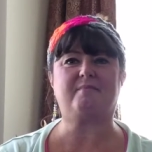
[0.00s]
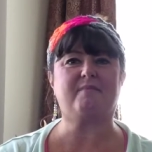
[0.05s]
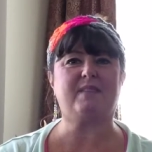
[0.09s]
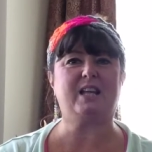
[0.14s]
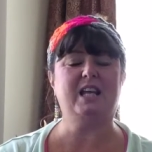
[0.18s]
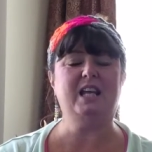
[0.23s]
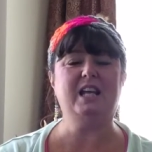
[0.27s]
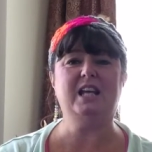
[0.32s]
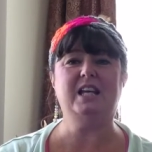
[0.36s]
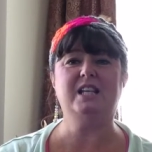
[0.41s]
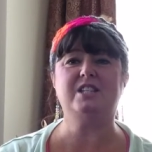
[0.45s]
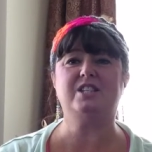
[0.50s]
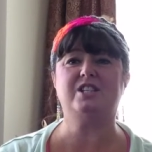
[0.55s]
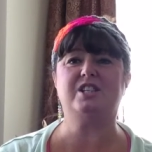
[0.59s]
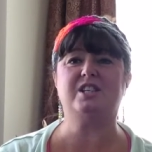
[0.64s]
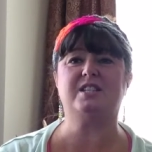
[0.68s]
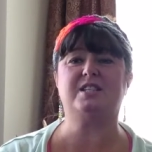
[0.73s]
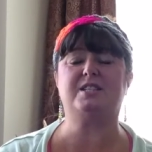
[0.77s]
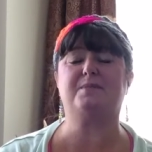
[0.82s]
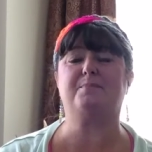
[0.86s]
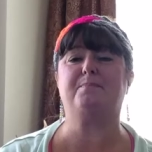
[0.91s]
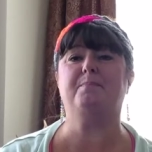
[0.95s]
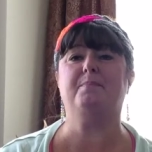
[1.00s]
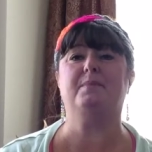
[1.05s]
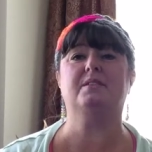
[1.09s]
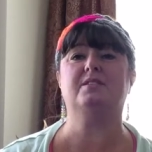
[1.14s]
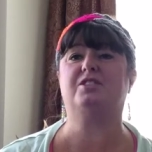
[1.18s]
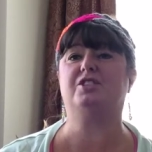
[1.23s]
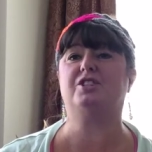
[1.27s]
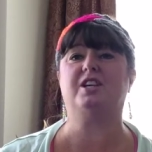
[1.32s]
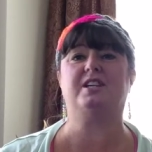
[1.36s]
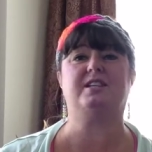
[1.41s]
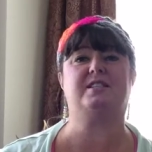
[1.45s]
it has just,
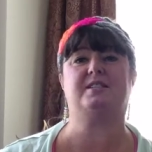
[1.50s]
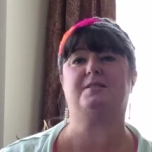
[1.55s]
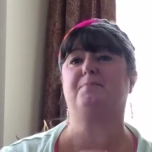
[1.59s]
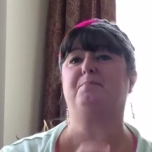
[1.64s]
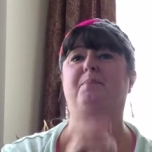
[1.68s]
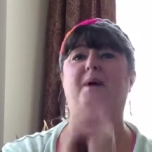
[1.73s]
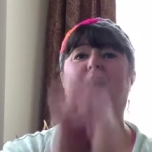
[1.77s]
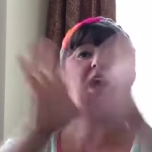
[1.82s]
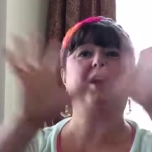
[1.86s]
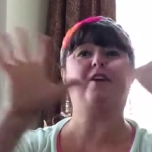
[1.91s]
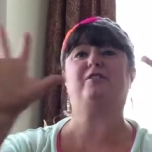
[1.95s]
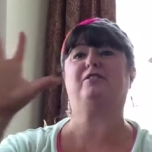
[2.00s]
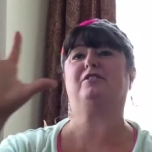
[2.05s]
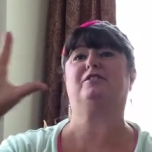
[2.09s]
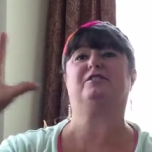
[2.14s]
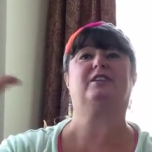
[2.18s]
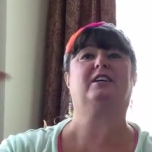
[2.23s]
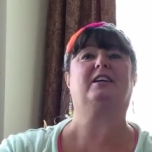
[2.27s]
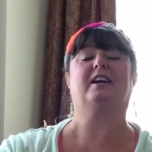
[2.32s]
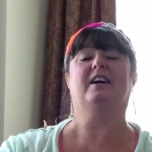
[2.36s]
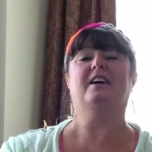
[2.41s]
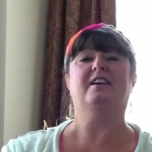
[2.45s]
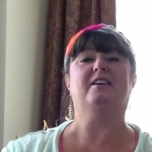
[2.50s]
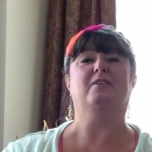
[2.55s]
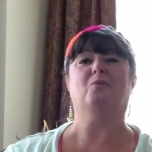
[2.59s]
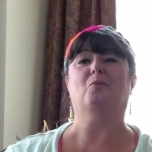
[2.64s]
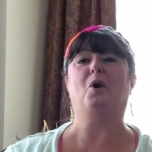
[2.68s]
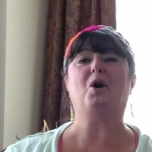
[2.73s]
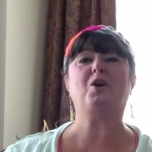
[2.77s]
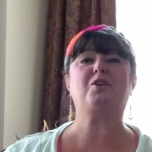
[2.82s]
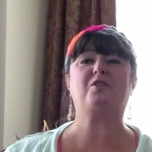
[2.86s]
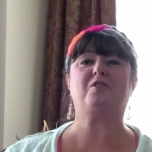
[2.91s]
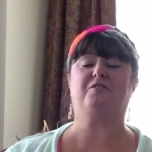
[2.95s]
just spiraled
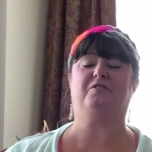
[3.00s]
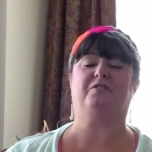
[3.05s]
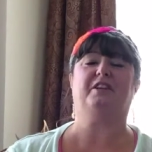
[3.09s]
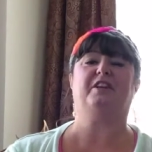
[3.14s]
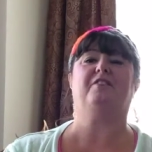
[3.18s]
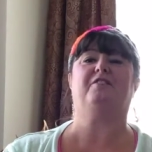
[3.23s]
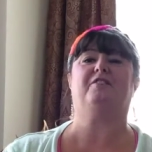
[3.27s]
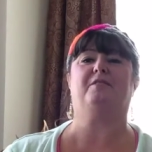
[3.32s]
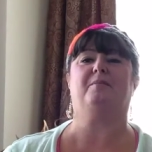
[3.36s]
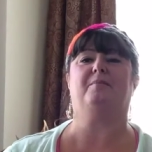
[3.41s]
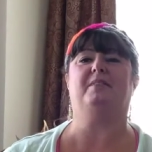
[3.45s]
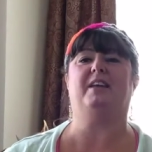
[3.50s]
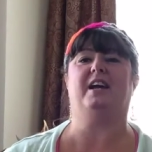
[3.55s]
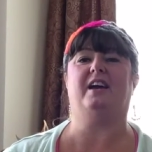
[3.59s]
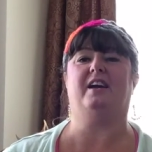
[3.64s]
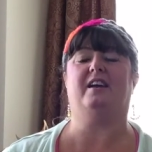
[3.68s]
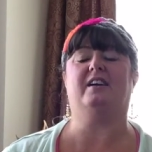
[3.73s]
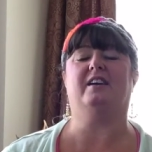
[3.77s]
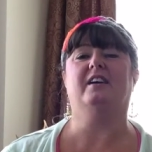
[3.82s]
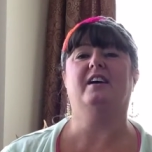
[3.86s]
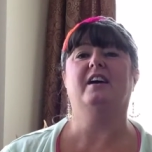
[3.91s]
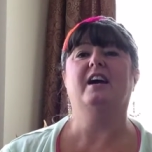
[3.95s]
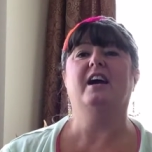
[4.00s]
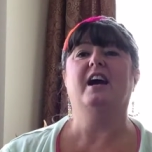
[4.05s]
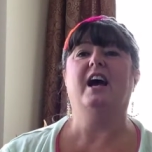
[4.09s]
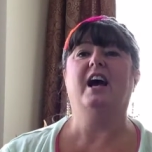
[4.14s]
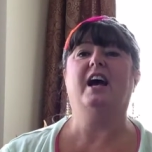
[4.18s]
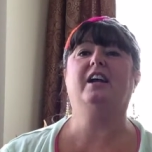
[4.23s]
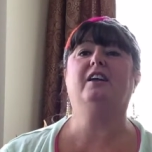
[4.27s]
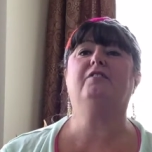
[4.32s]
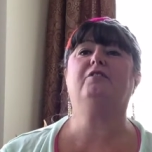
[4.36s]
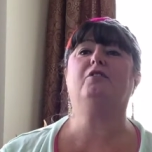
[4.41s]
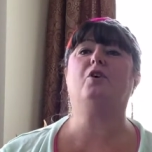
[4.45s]
wonderfully from there.
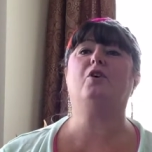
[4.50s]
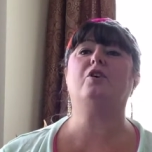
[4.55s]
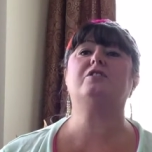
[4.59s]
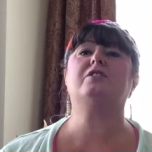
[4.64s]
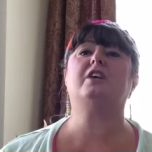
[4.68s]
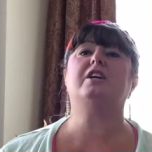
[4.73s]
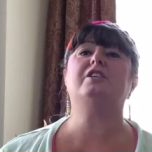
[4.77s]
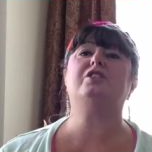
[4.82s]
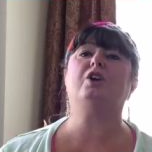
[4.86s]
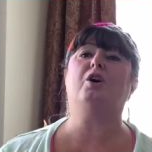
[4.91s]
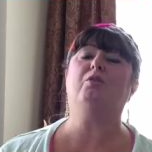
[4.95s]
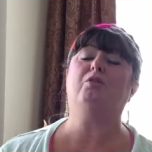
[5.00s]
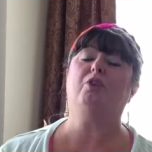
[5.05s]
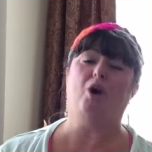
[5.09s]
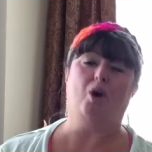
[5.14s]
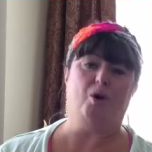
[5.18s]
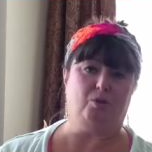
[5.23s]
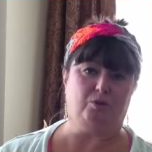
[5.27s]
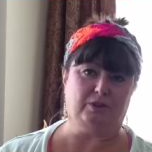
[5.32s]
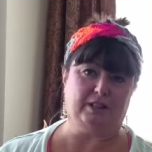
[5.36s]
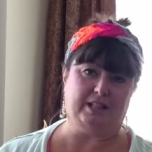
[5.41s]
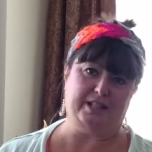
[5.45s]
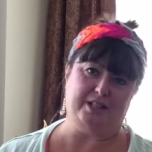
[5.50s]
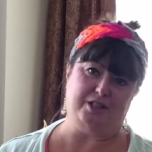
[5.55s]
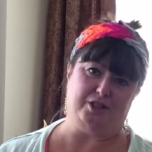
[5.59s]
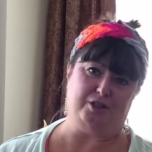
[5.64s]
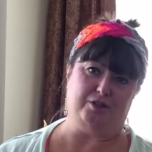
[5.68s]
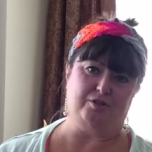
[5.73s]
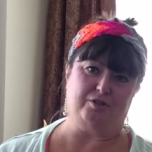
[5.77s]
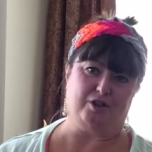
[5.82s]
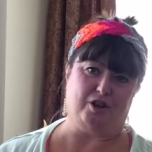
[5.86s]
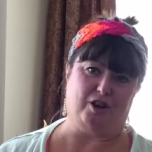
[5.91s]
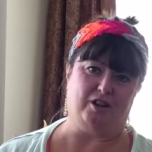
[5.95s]
And of course, I don't only
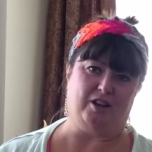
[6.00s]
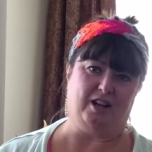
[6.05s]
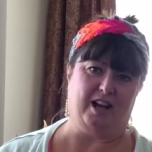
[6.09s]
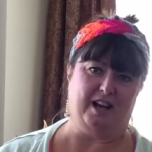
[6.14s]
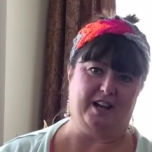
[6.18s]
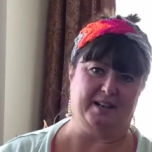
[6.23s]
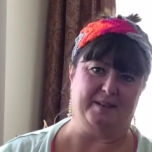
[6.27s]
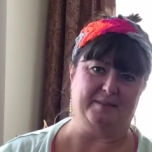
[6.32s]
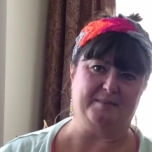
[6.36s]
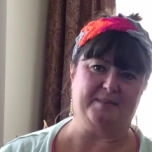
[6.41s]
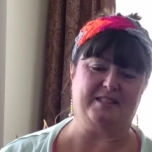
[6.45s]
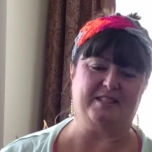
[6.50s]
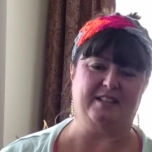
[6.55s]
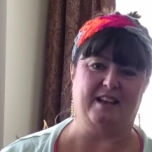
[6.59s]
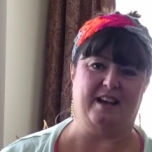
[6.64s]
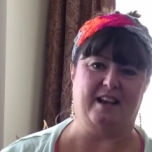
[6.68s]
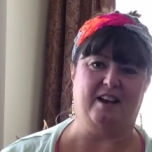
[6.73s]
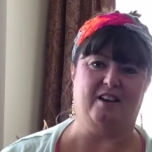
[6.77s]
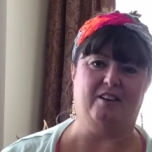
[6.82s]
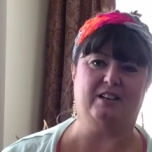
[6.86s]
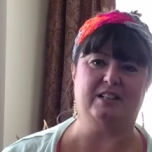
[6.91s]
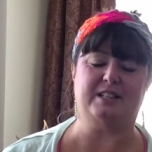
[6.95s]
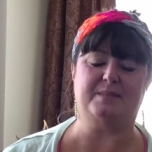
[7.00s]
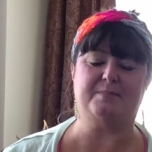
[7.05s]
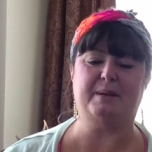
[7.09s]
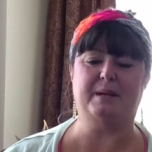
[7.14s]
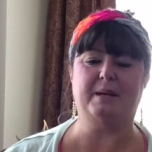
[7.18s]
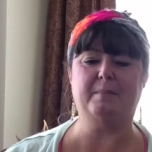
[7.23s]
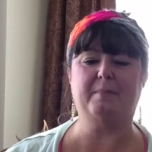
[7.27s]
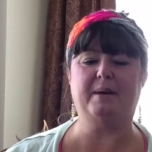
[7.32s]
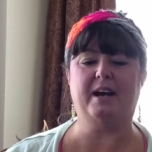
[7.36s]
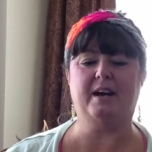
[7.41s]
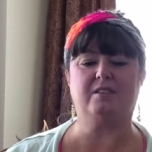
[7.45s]
do dog items now. It's been
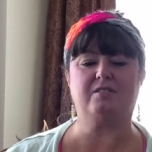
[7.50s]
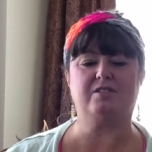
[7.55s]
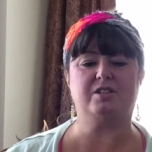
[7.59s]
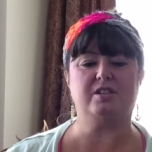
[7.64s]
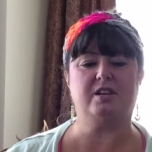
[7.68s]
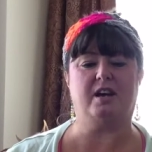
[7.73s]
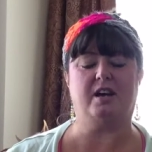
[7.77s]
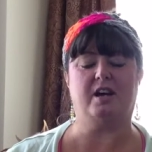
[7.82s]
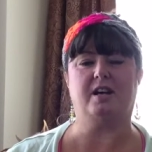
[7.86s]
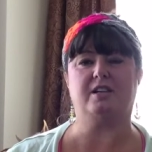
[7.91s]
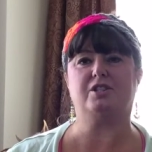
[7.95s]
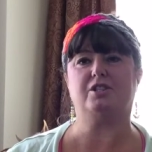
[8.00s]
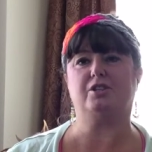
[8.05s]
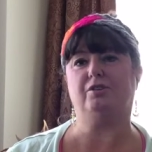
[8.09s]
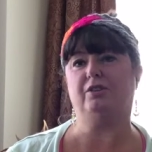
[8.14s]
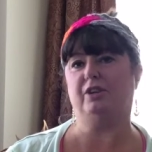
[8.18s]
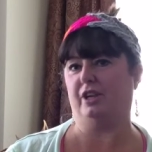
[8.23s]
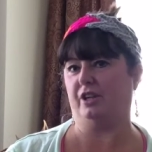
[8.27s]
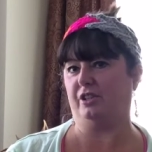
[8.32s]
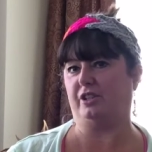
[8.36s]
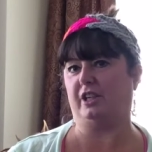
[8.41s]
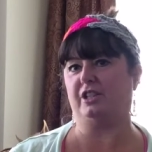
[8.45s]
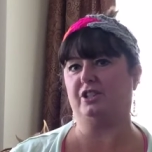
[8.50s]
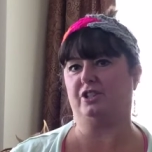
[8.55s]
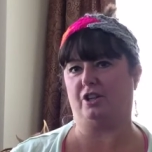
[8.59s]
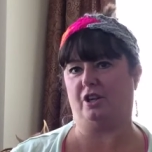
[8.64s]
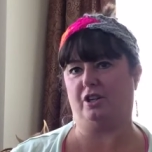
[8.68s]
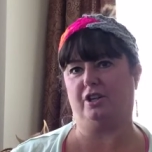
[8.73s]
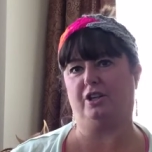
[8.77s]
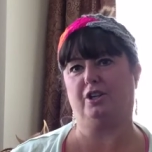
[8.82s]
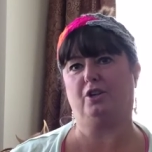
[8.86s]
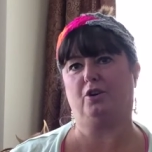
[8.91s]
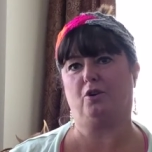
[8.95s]
about uh, two years I
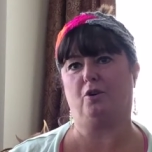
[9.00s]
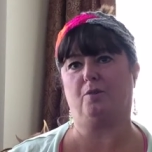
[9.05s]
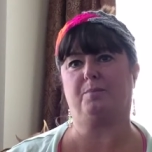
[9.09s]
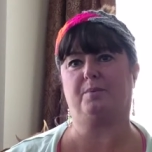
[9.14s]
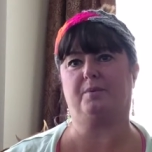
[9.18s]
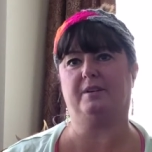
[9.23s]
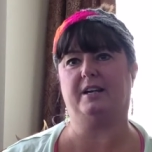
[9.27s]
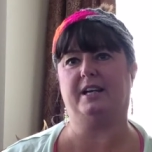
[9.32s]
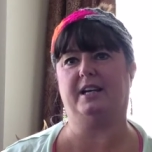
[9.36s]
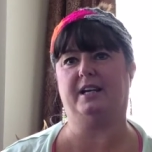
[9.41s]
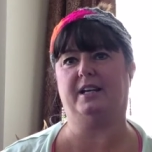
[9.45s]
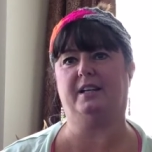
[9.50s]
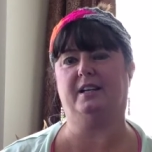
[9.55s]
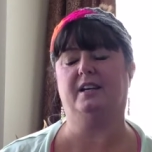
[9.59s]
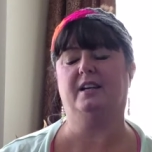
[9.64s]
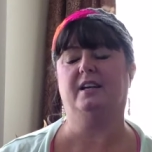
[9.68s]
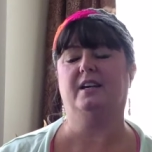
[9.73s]
started incorporating